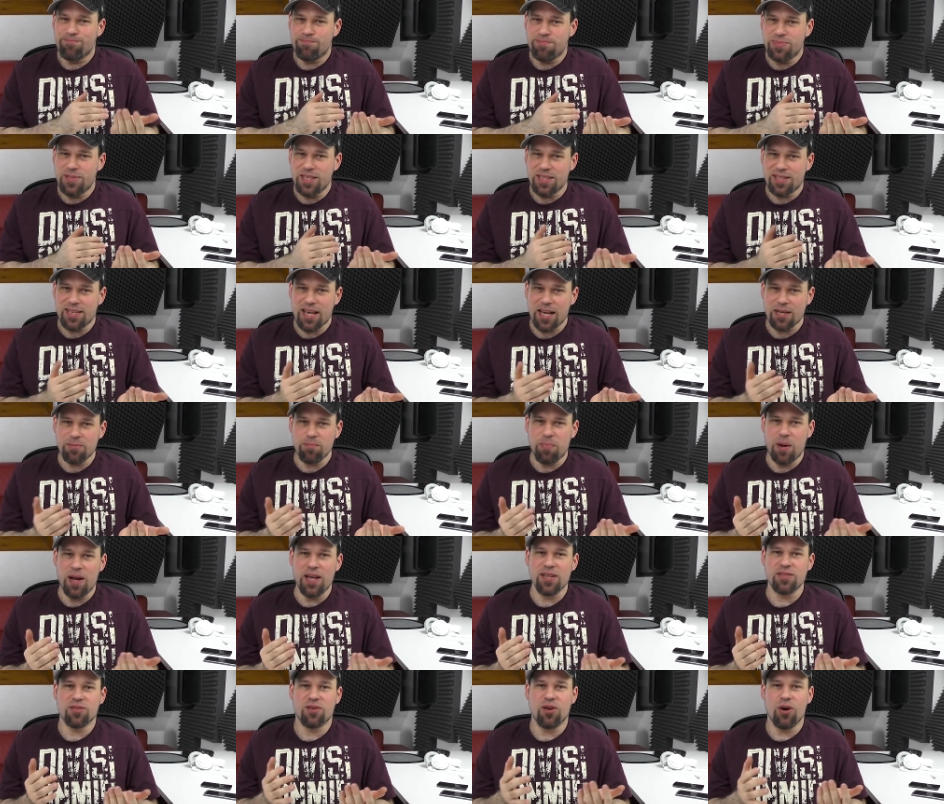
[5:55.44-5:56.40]
The second
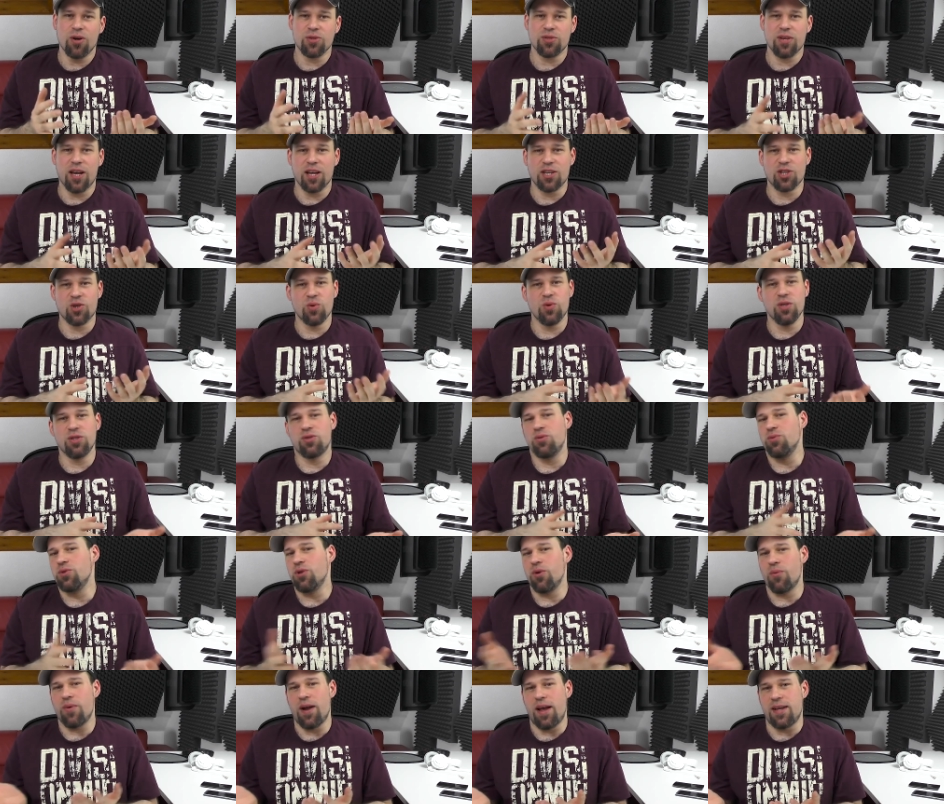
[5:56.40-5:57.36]
place goes actually to
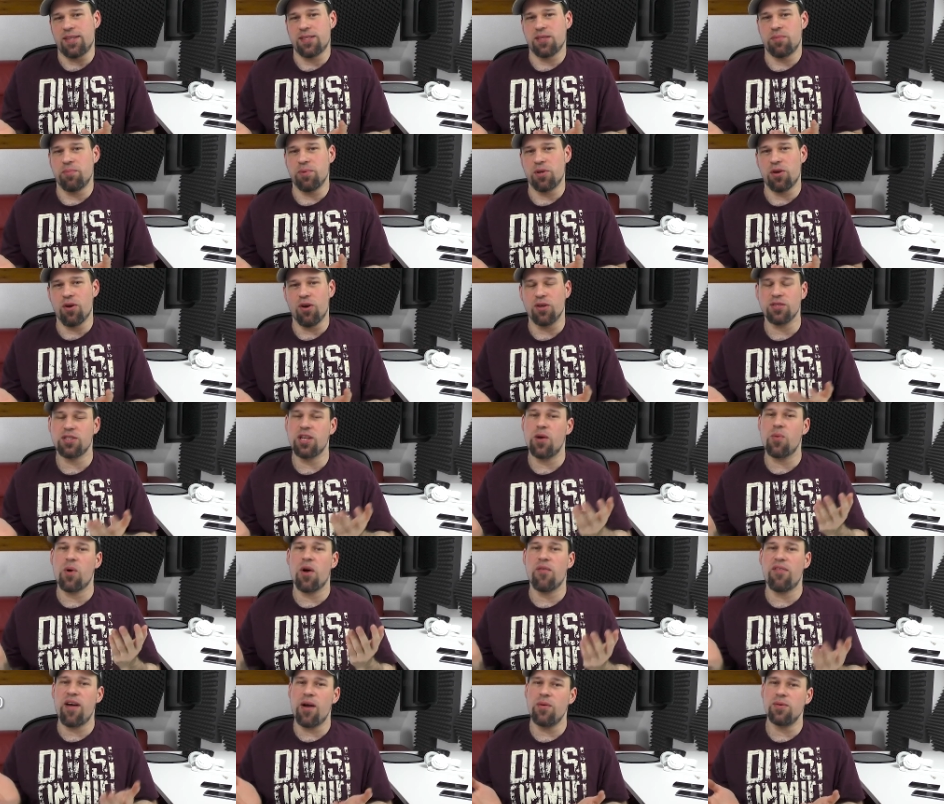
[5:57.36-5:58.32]
the rest, because they
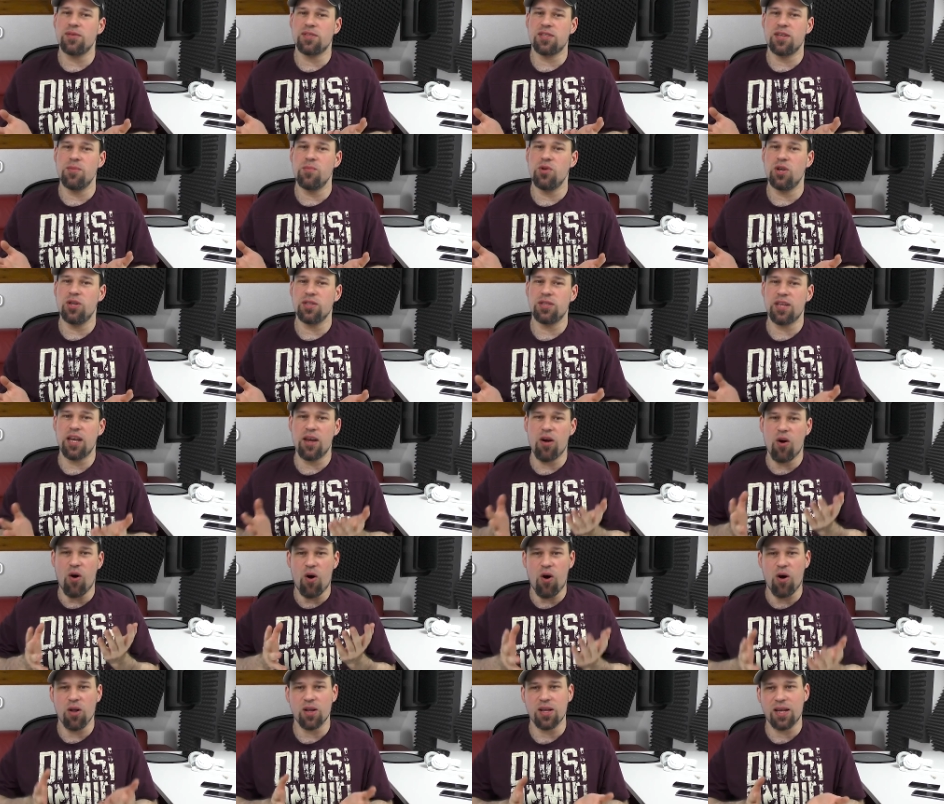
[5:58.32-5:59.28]
were very similar. They
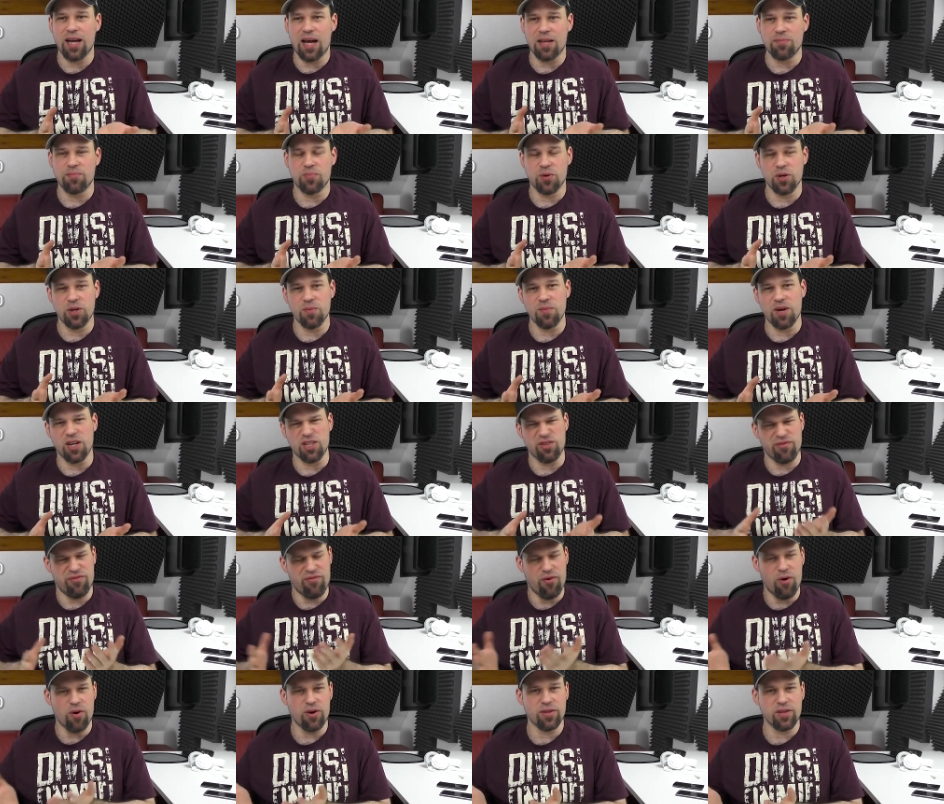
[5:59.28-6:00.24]
all got pretty much
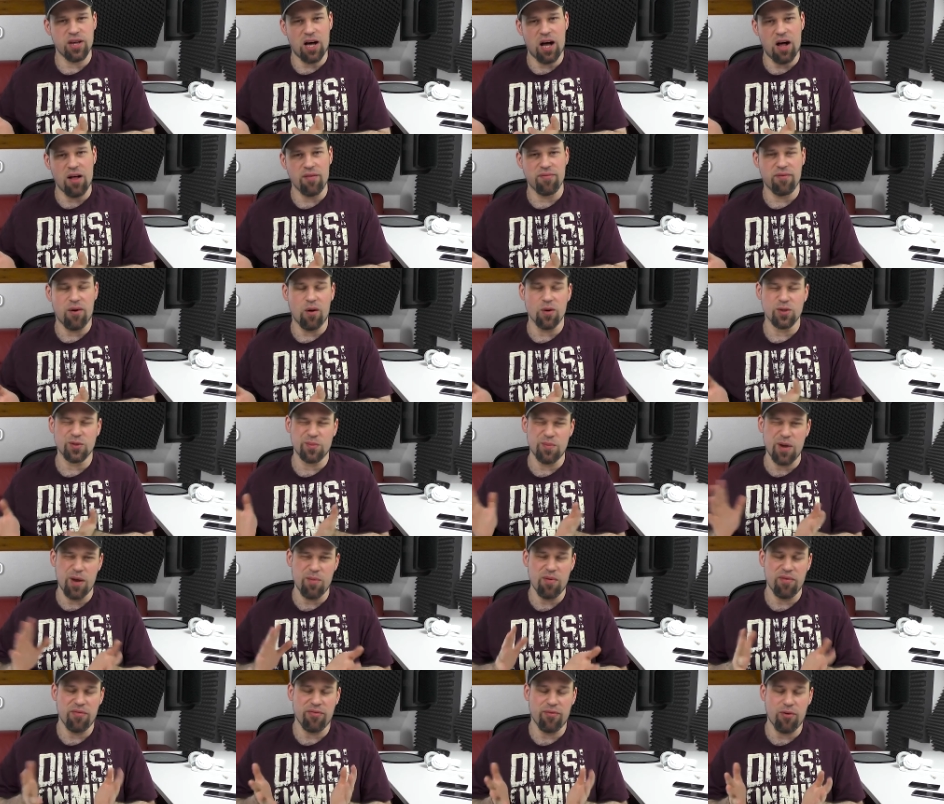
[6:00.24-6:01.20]
4.5 hours,
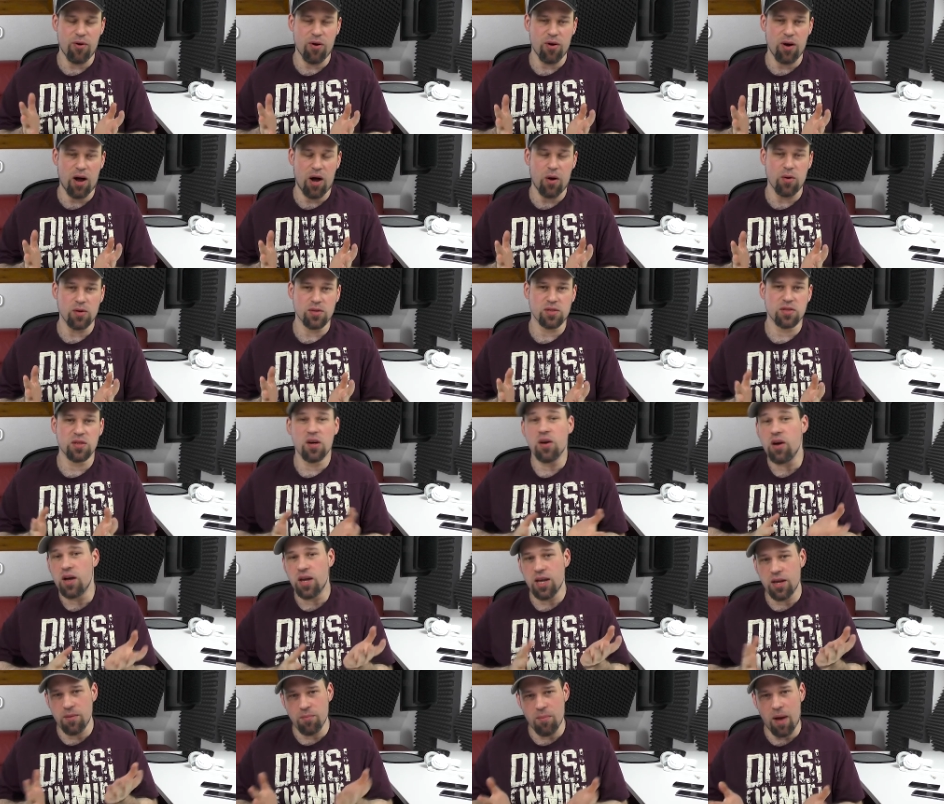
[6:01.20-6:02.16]
maybe 4 hours
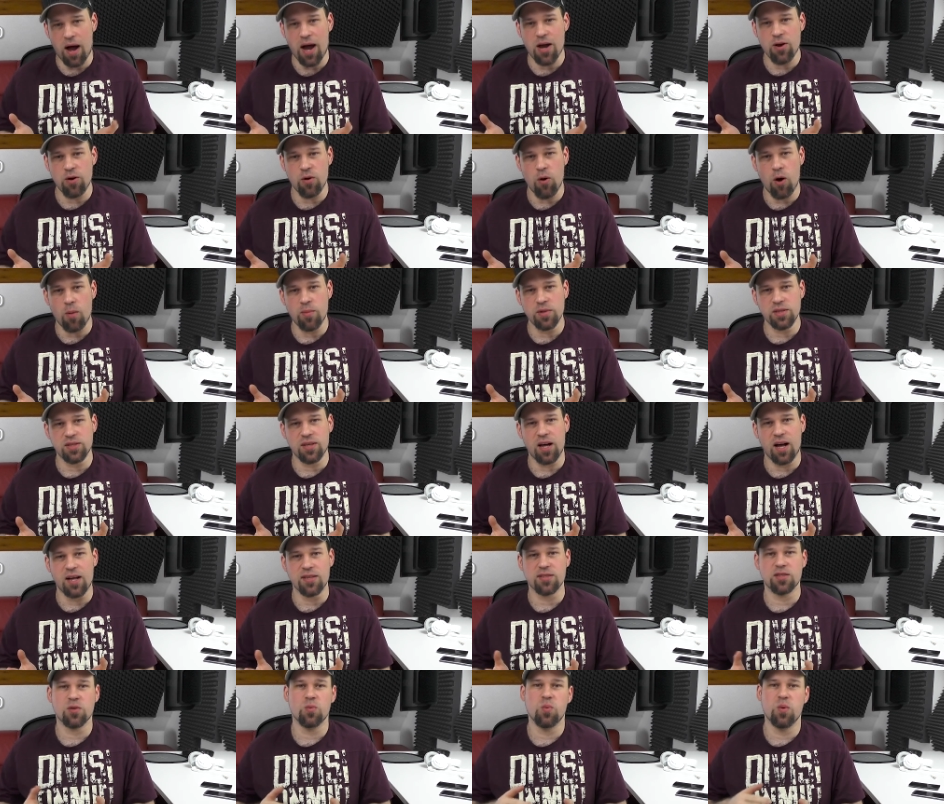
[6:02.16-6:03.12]
in my normal
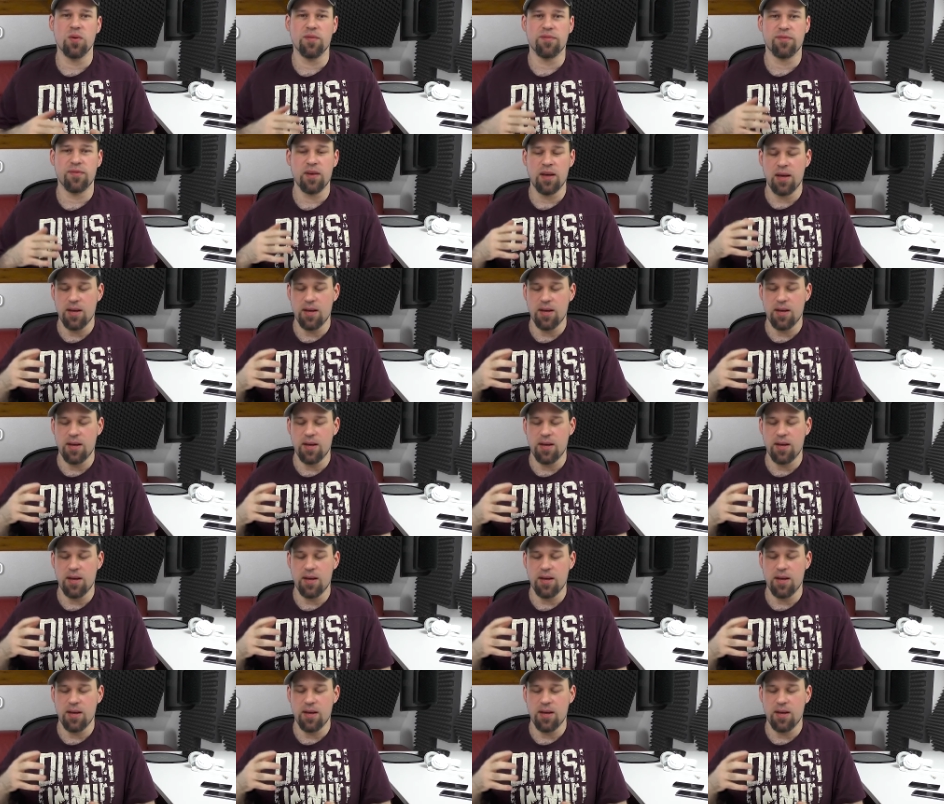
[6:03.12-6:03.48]
task with